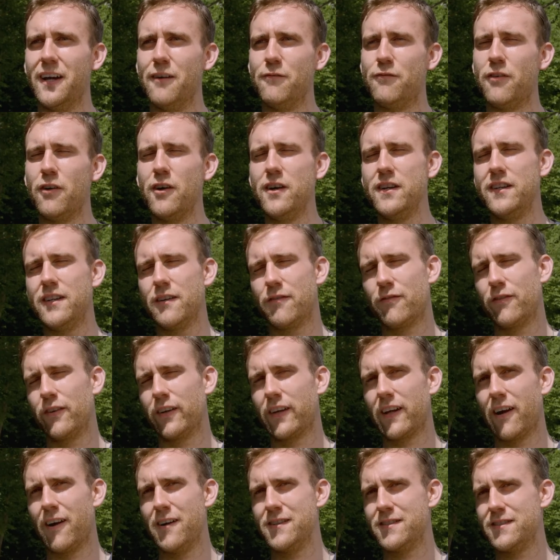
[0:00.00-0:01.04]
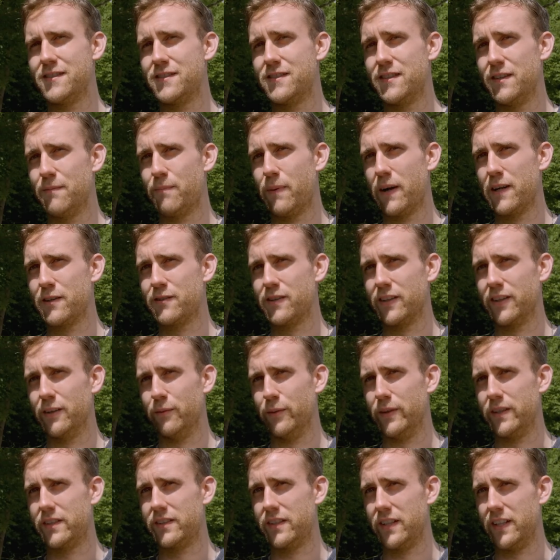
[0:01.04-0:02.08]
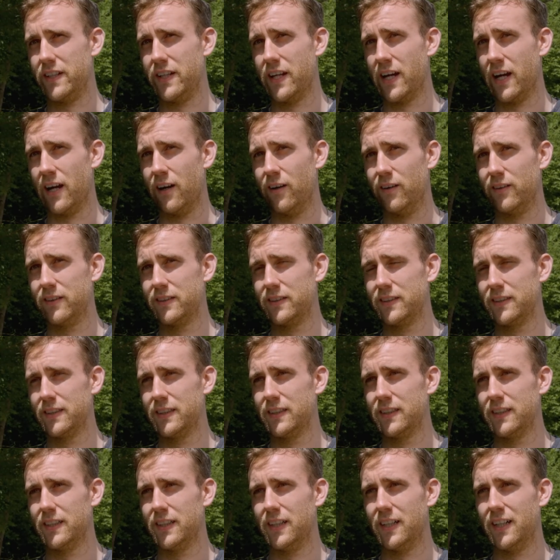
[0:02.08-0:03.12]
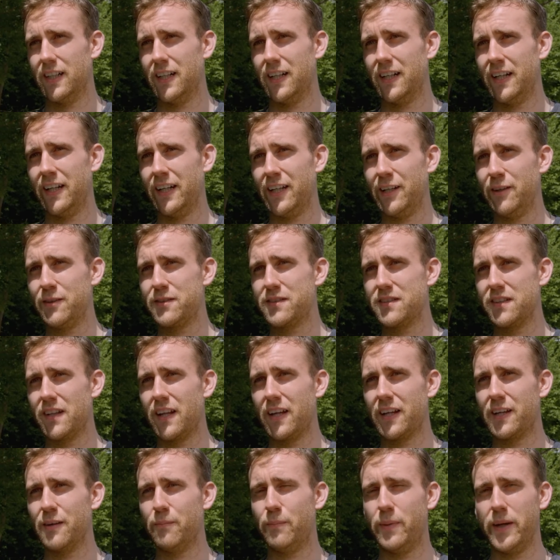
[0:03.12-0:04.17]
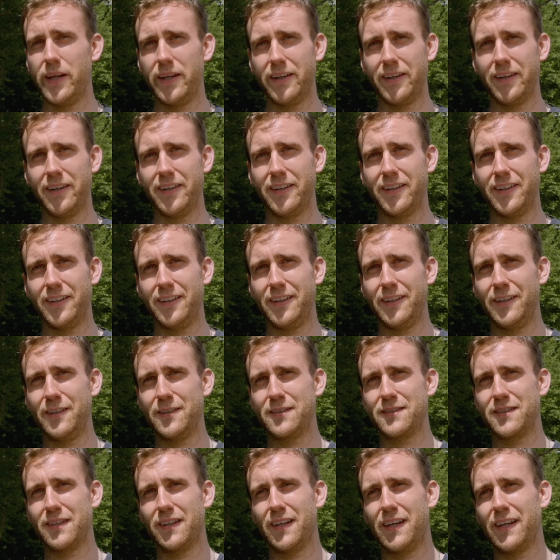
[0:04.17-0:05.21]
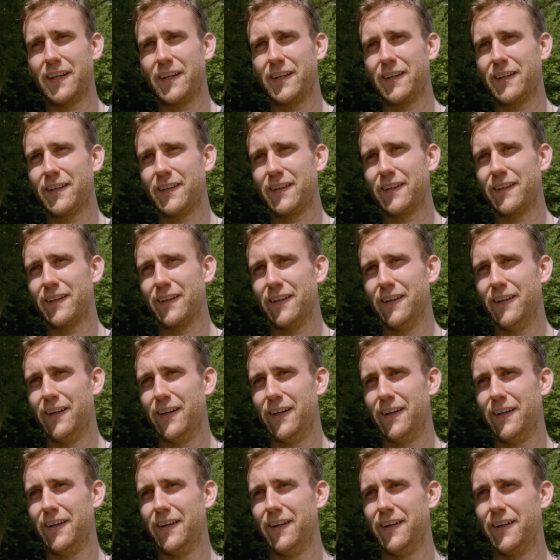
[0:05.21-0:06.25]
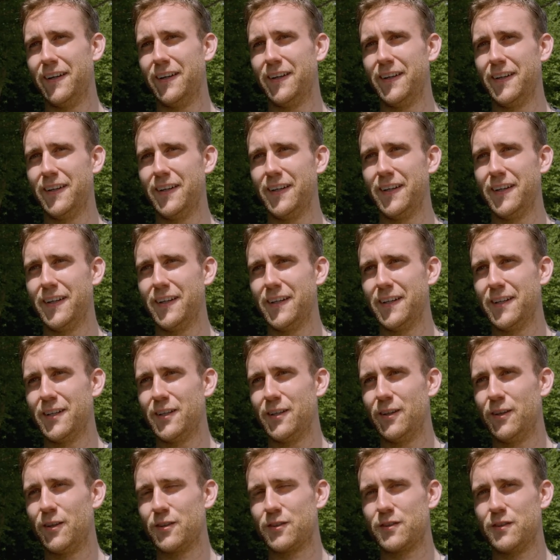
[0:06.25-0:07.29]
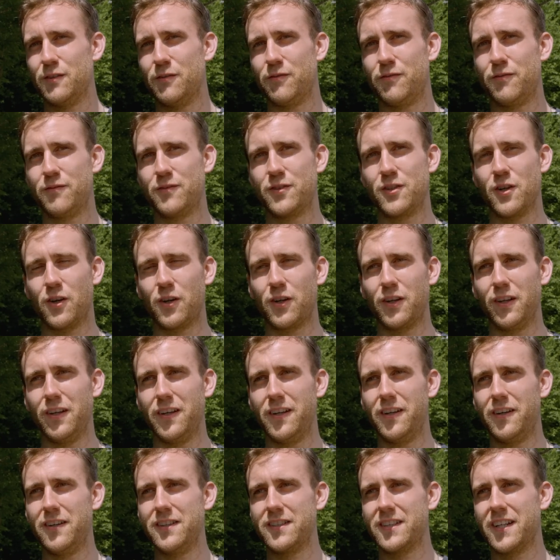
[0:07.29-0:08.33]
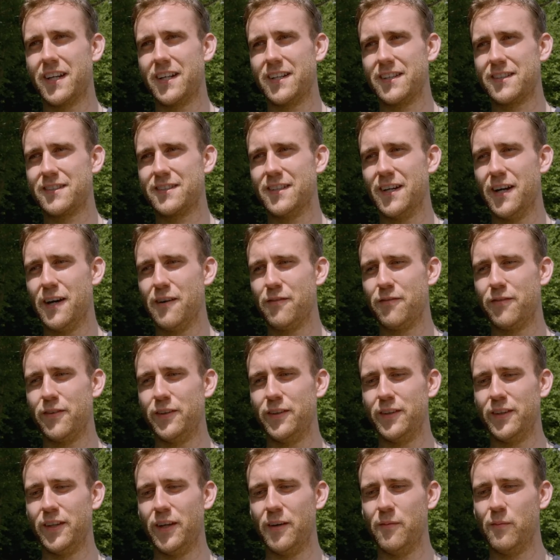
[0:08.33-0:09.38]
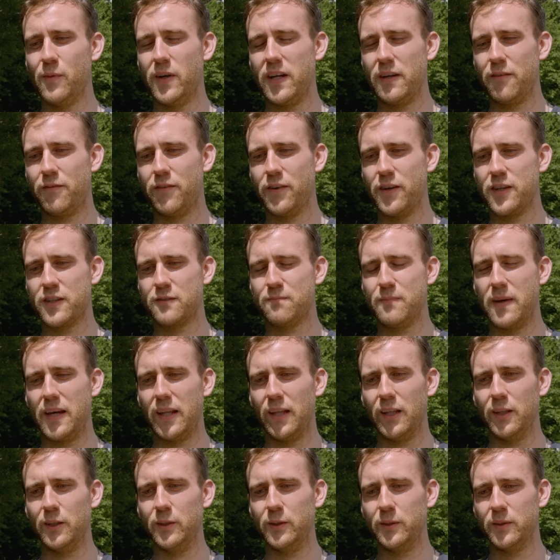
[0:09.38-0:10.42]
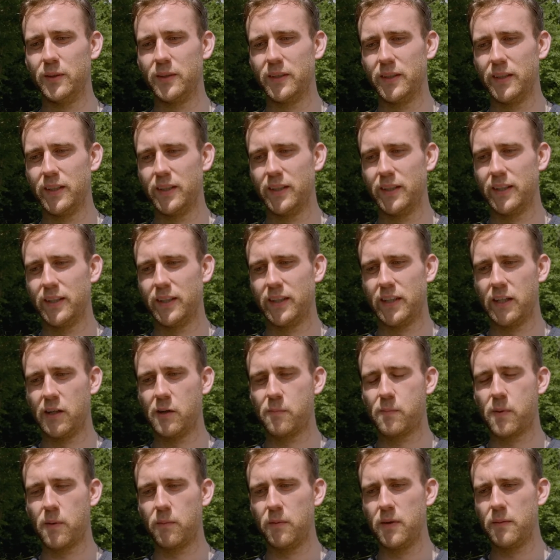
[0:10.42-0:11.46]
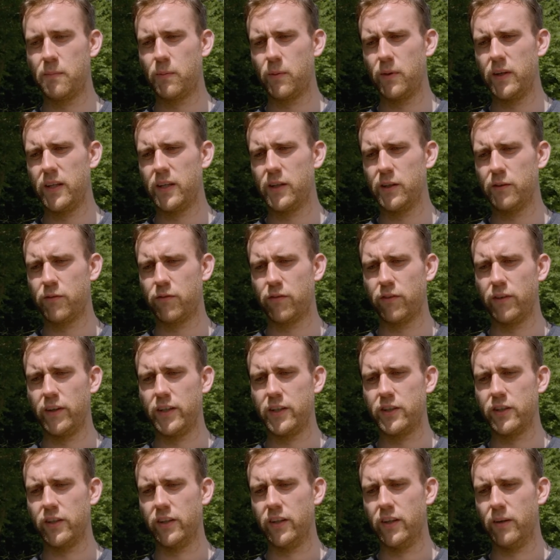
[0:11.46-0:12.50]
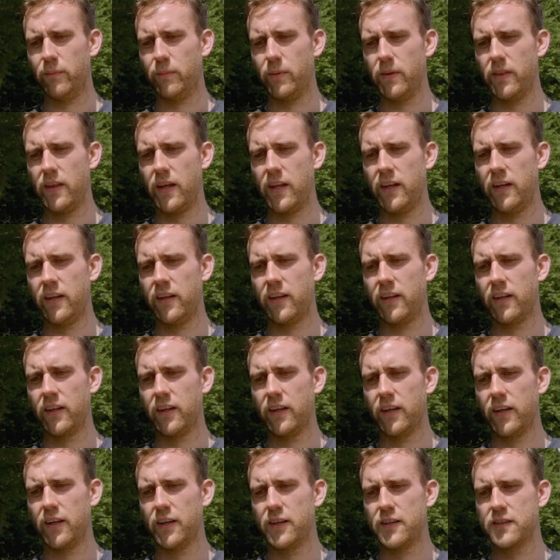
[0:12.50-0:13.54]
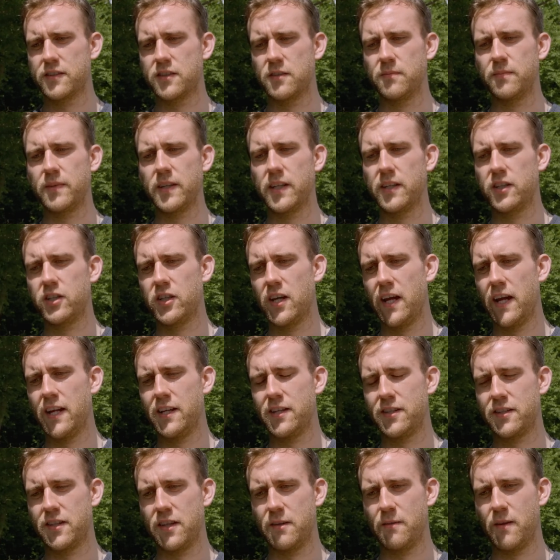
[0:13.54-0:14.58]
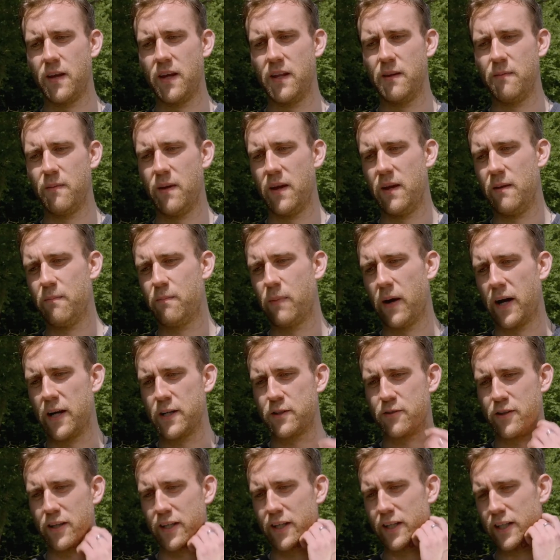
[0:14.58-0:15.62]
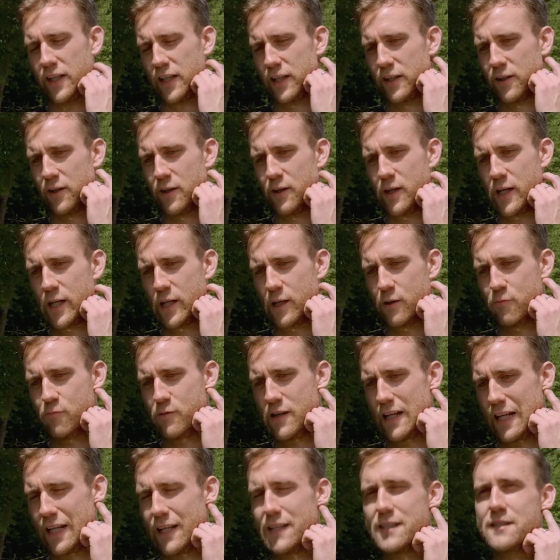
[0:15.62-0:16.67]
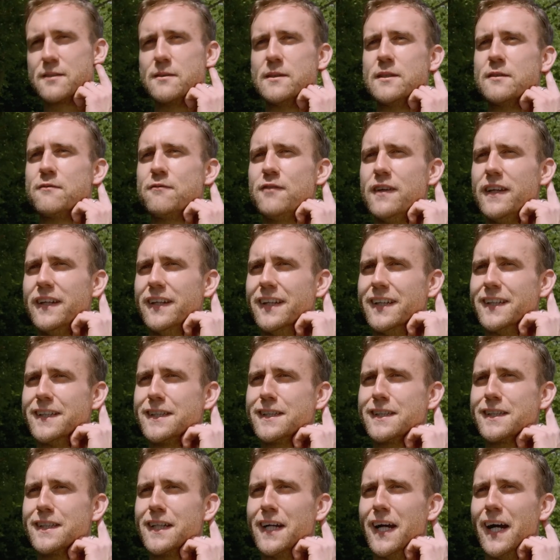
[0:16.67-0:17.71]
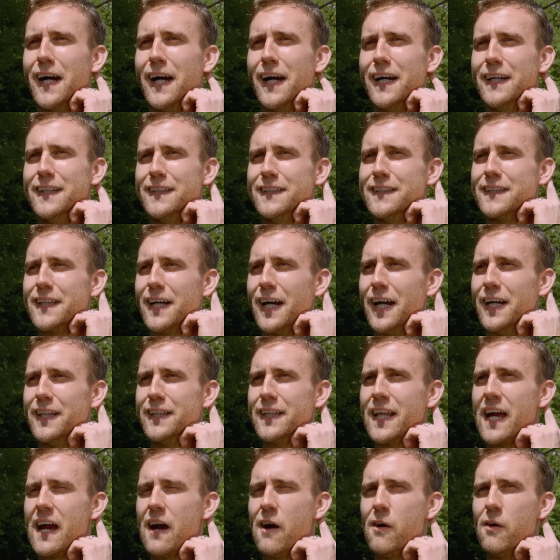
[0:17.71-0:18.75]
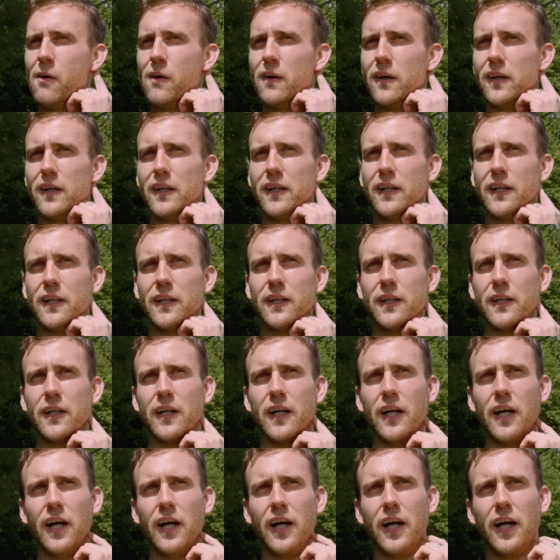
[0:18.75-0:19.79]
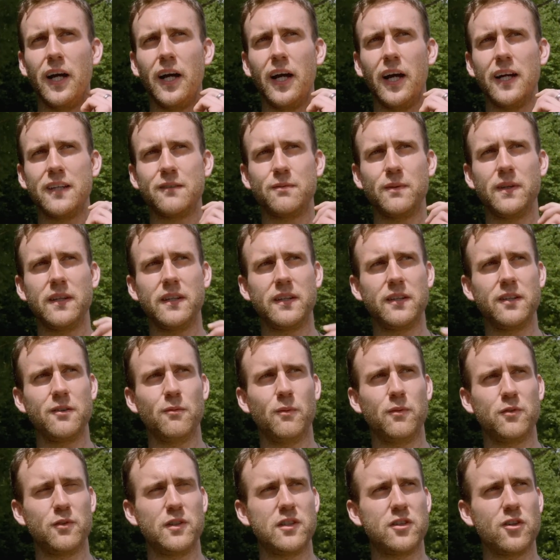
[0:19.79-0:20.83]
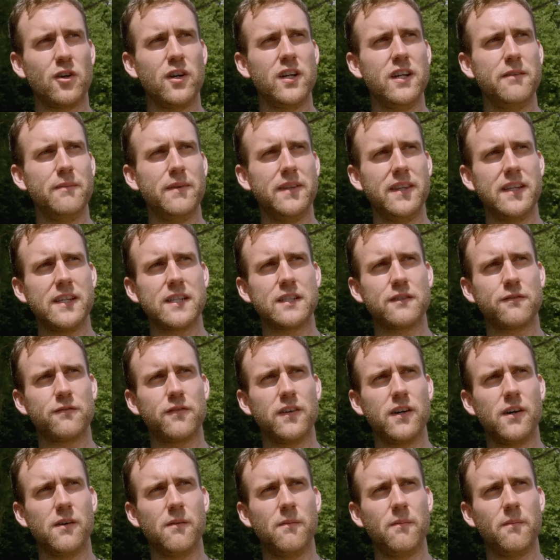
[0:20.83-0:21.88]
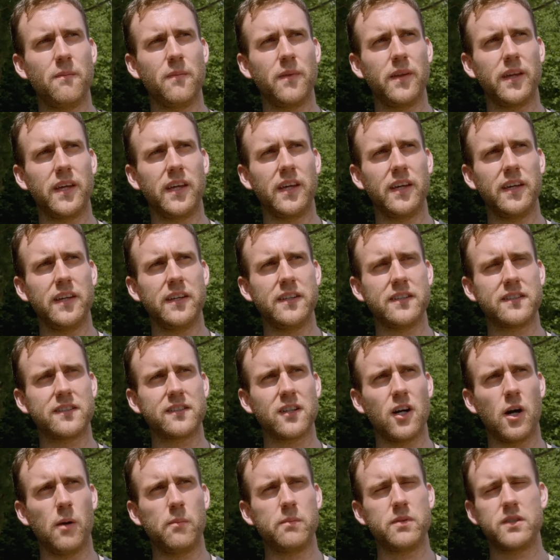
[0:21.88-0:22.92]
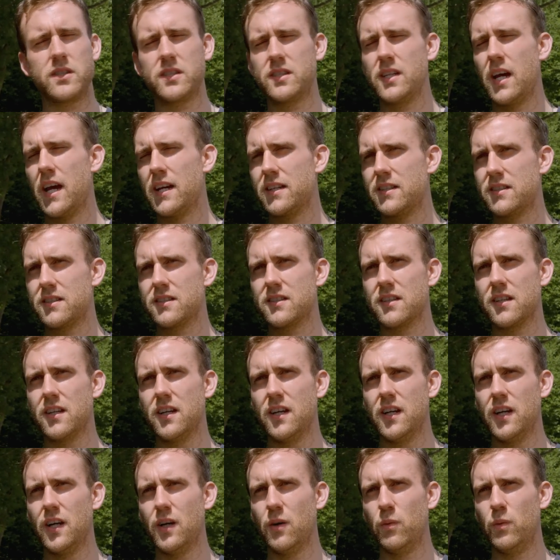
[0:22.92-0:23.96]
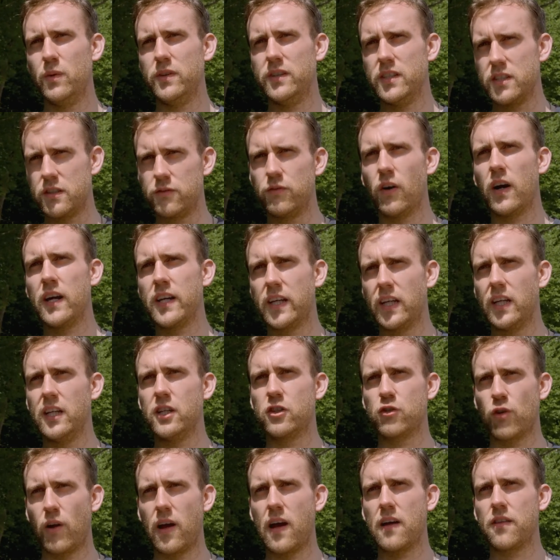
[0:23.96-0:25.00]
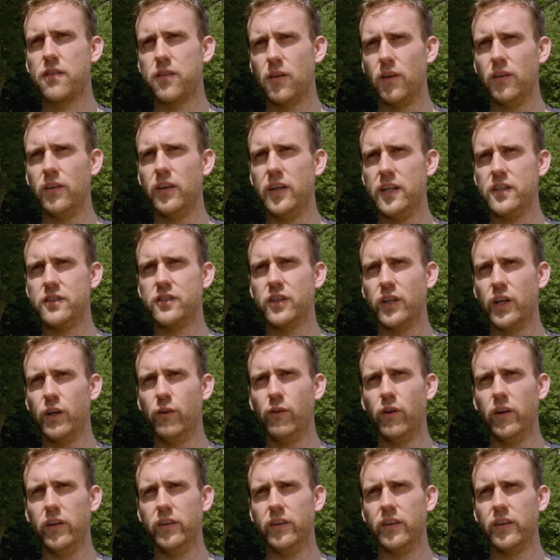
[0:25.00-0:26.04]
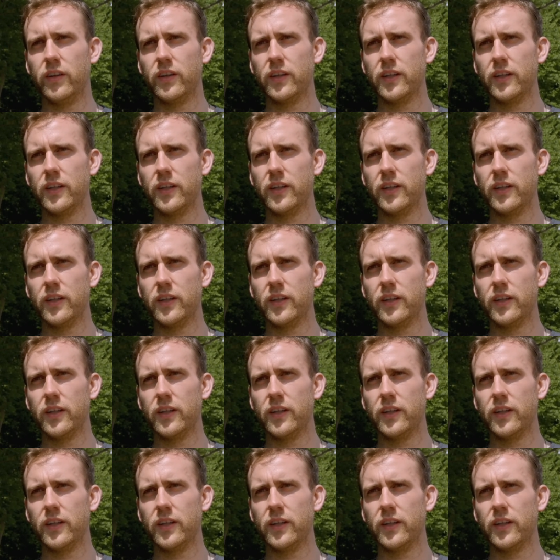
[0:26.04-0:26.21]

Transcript: a very different character to the Patrick that we see now. Uh, he used to like a beer and he used to like uh, lots of chocolate and all this kind of stuff. And, and when he first met Lou, they were probably pretty good for each other. But then something changed in, in, in, Patrick, and he got he got really into his fitness, and and now, uh, as we as we join him in this film, he is obsessed with this Viking triathlon that he's going to run,